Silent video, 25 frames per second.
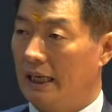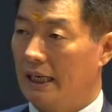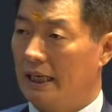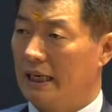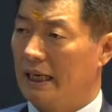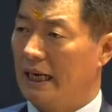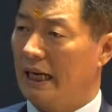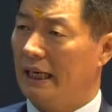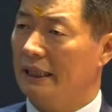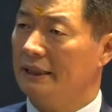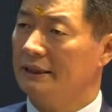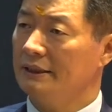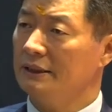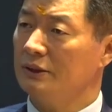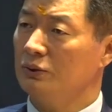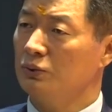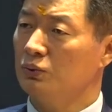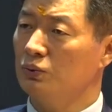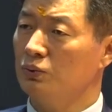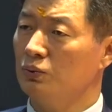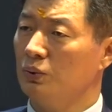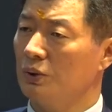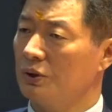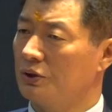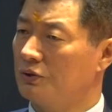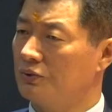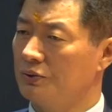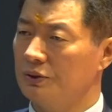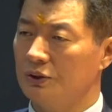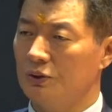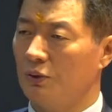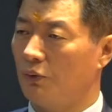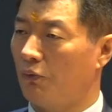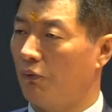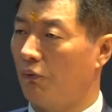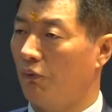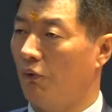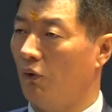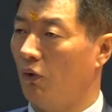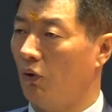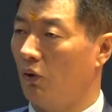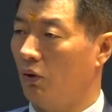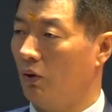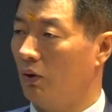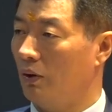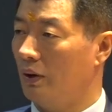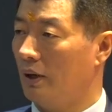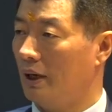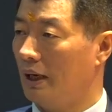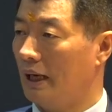92 or 3 or
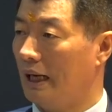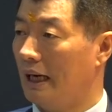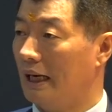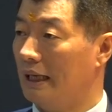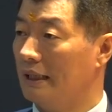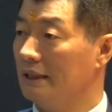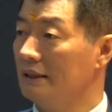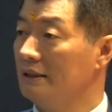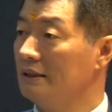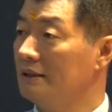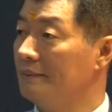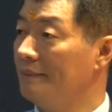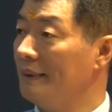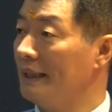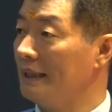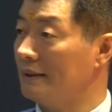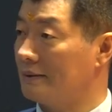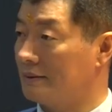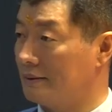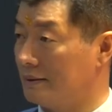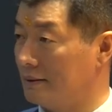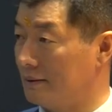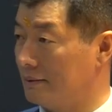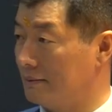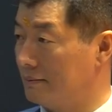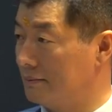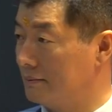4 are in Tibet.